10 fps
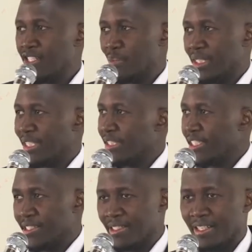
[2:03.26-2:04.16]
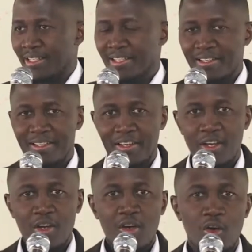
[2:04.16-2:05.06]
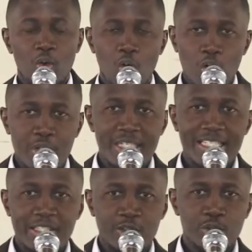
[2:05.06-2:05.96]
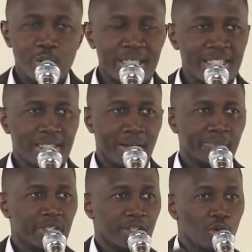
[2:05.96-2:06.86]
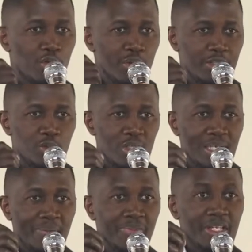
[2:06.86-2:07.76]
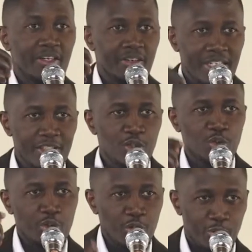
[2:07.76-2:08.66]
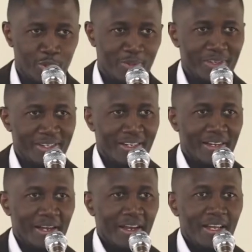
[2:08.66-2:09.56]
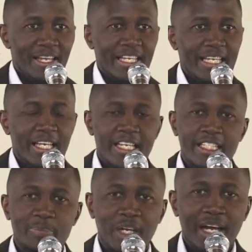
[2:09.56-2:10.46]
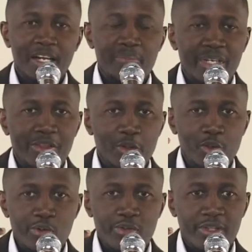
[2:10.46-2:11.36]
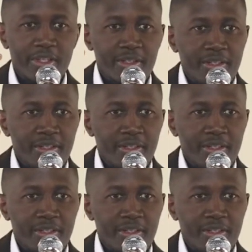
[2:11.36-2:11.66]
husband has just said. God will do something great to you. Amen. It can be through